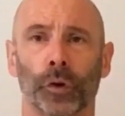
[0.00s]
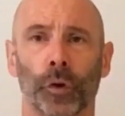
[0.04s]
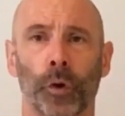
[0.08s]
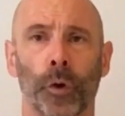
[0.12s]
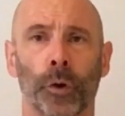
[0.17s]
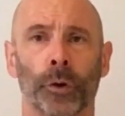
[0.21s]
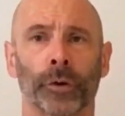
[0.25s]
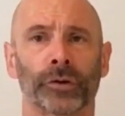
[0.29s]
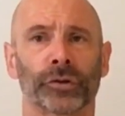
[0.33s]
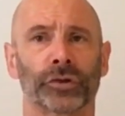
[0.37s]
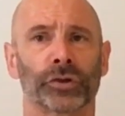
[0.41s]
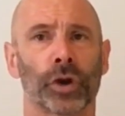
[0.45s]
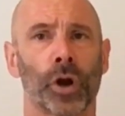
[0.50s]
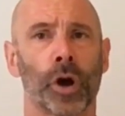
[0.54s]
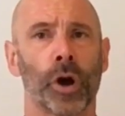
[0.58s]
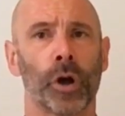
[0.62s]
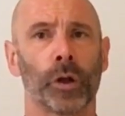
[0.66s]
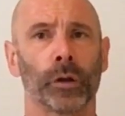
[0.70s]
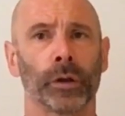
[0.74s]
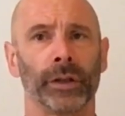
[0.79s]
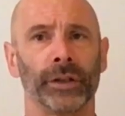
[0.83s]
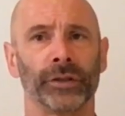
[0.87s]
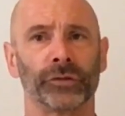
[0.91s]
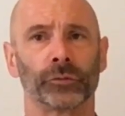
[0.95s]

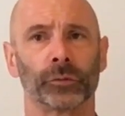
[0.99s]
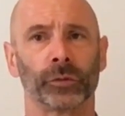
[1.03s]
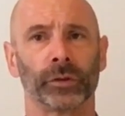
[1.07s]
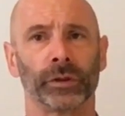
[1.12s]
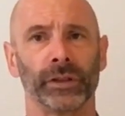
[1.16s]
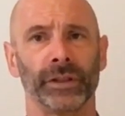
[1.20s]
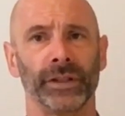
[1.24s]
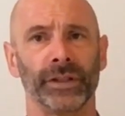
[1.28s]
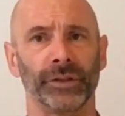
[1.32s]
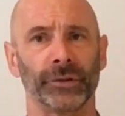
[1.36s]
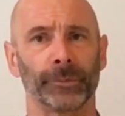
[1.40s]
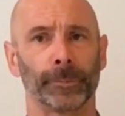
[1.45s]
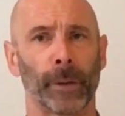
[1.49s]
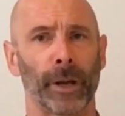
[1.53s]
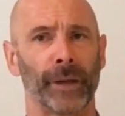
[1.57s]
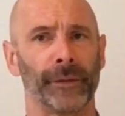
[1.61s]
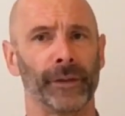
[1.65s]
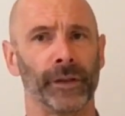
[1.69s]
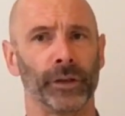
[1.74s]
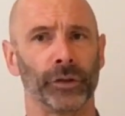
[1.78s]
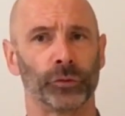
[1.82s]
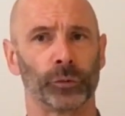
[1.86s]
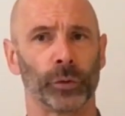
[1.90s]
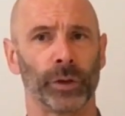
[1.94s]
cortisol is released by
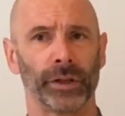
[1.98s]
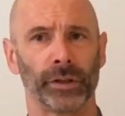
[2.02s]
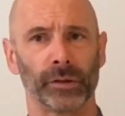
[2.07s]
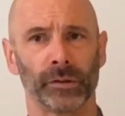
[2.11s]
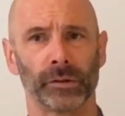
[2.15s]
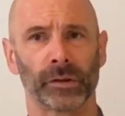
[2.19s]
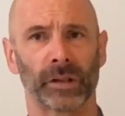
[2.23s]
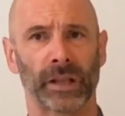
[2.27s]
the adrenal